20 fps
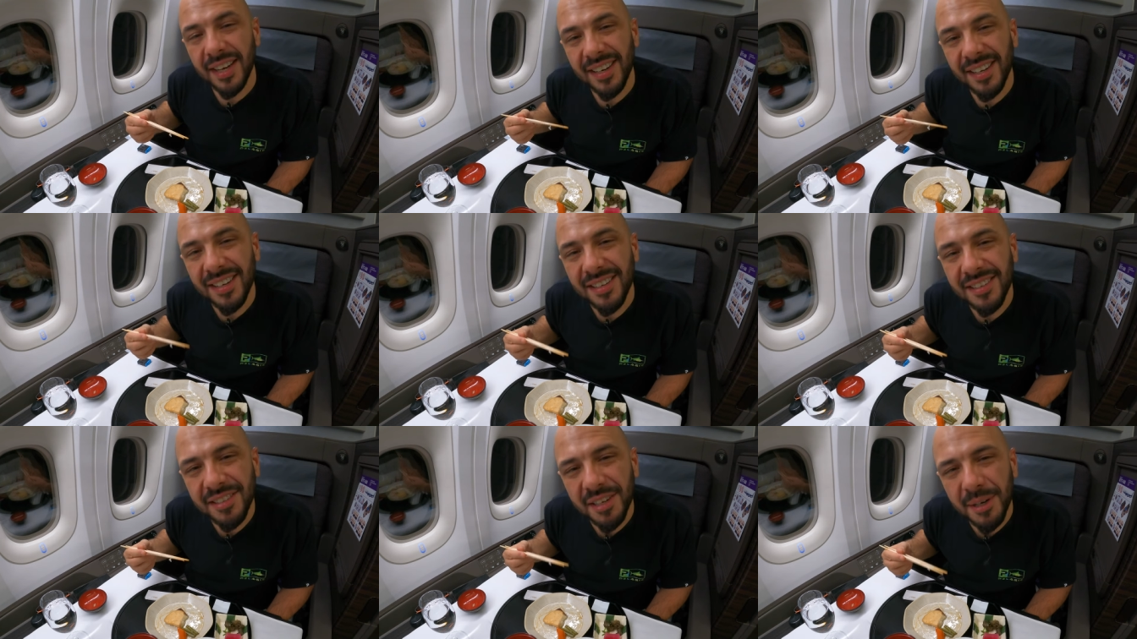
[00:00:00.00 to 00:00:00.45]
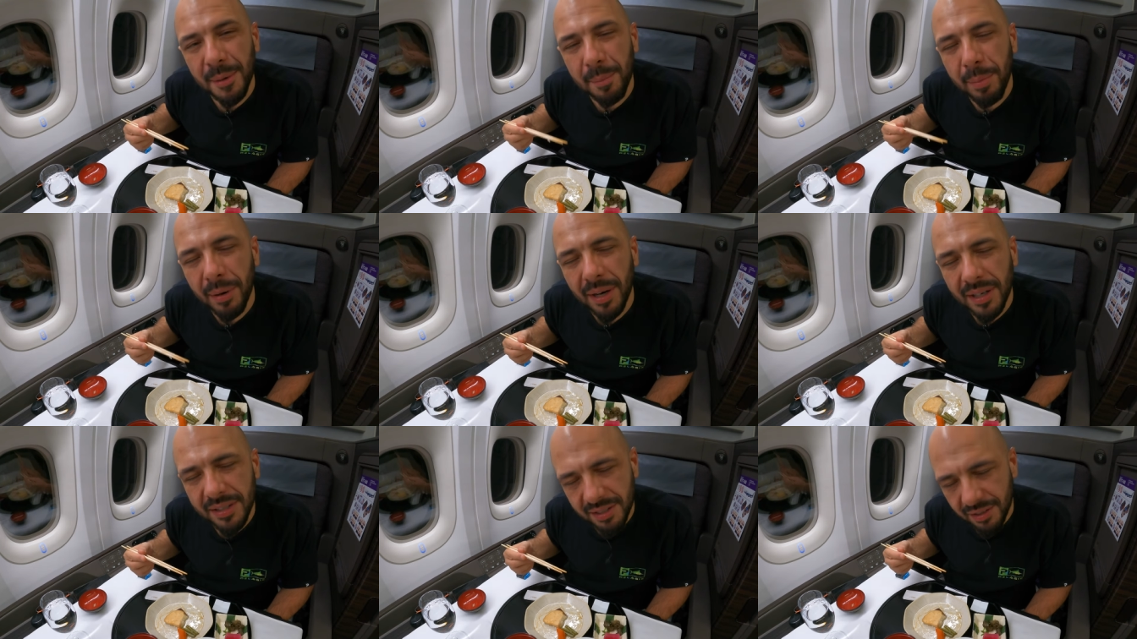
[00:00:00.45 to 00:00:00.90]
it's like
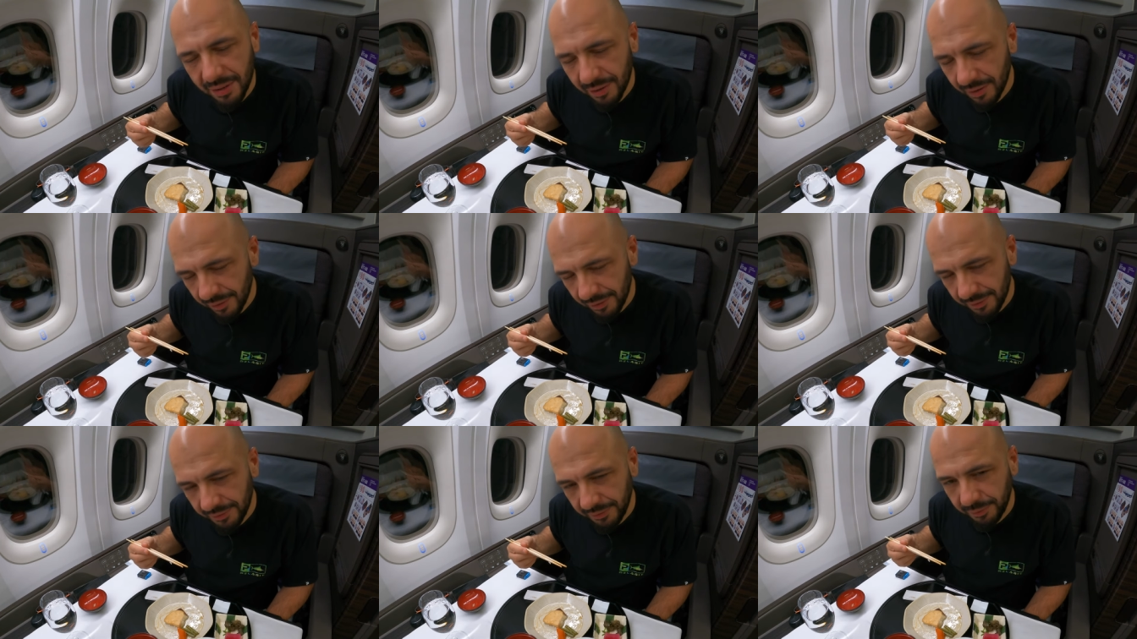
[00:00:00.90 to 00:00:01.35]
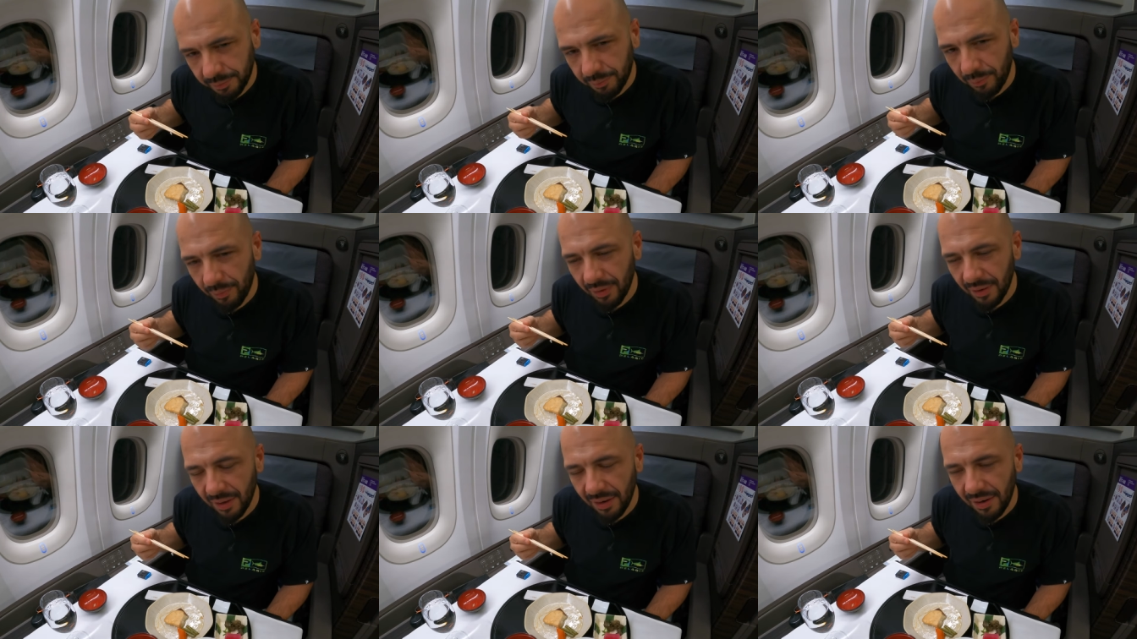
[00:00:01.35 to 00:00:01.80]
eating butter,
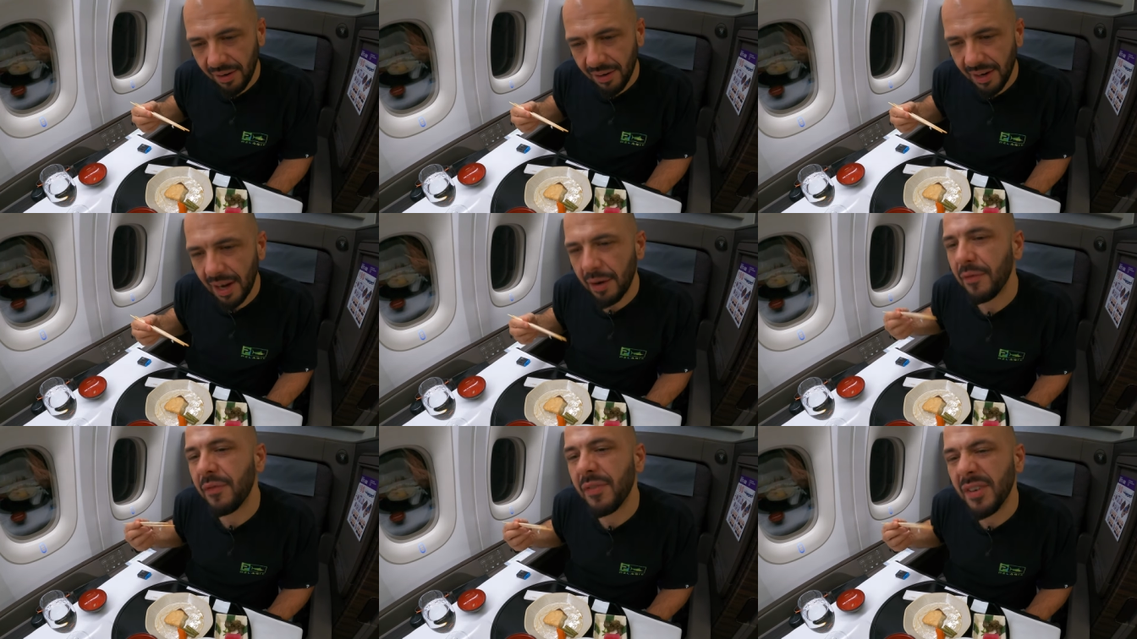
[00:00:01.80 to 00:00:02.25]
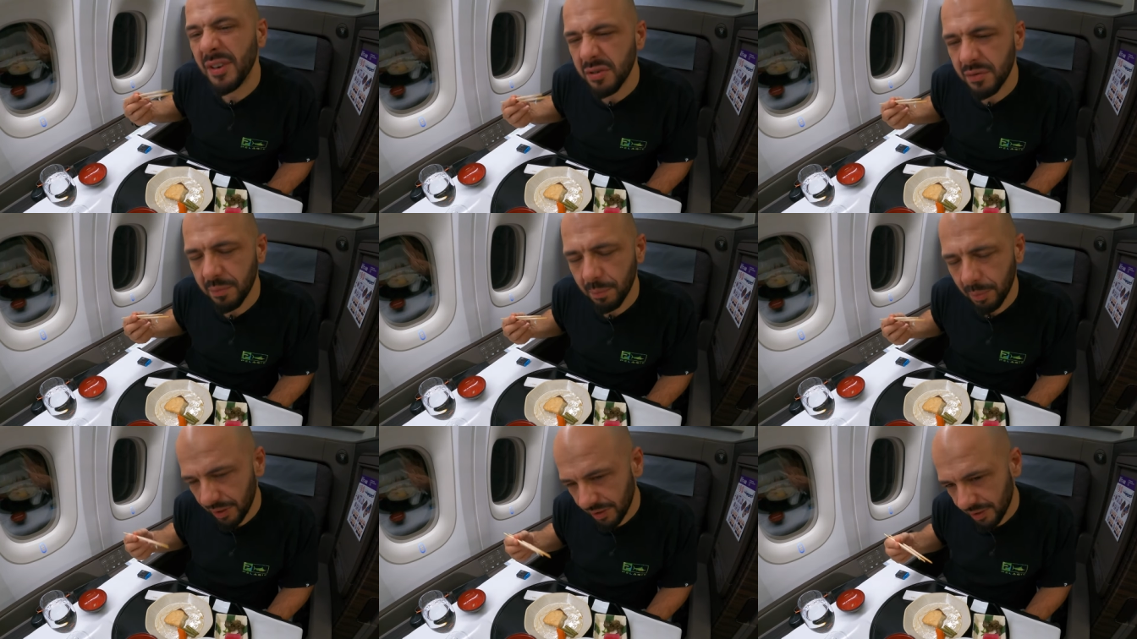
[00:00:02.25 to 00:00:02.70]
like
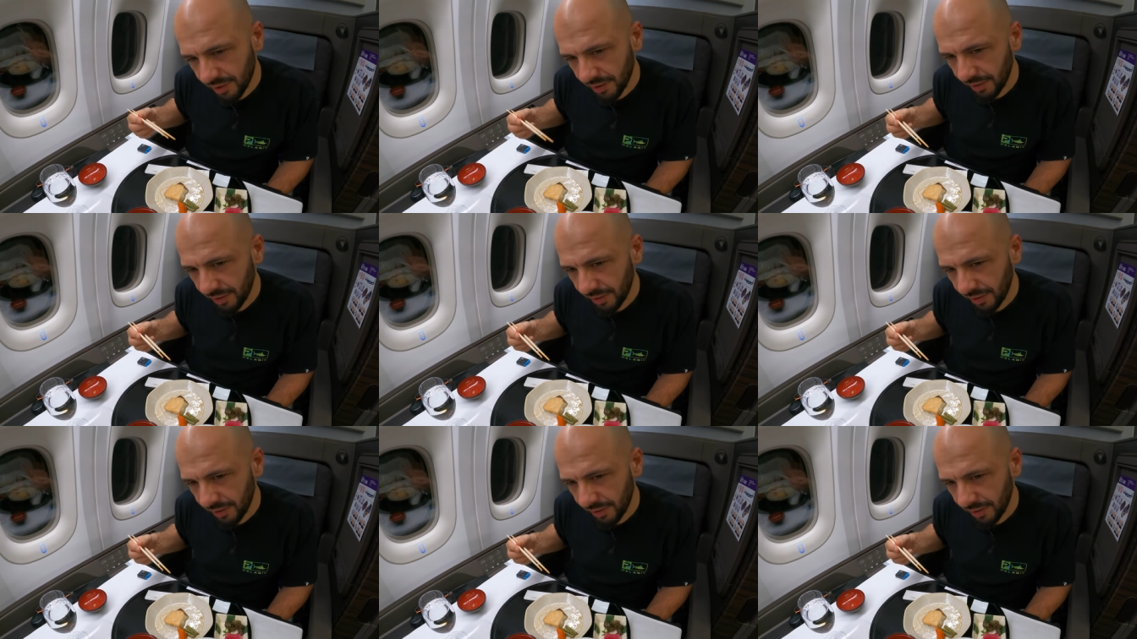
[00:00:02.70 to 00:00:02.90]
fish